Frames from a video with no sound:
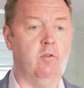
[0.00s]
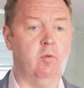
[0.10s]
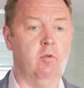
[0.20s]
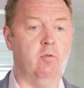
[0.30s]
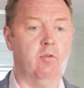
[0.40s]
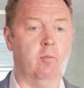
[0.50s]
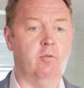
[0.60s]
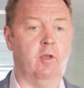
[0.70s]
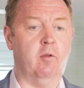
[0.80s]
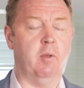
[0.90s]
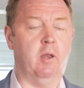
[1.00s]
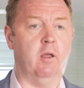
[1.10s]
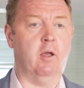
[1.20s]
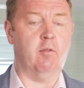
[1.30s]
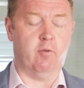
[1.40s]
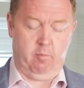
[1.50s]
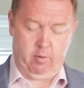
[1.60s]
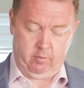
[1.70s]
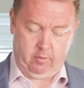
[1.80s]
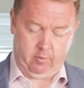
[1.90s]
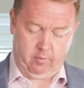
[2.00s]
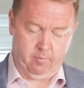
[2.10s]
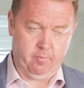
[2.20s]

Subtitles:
immune thrombocytopenia and thrombosis.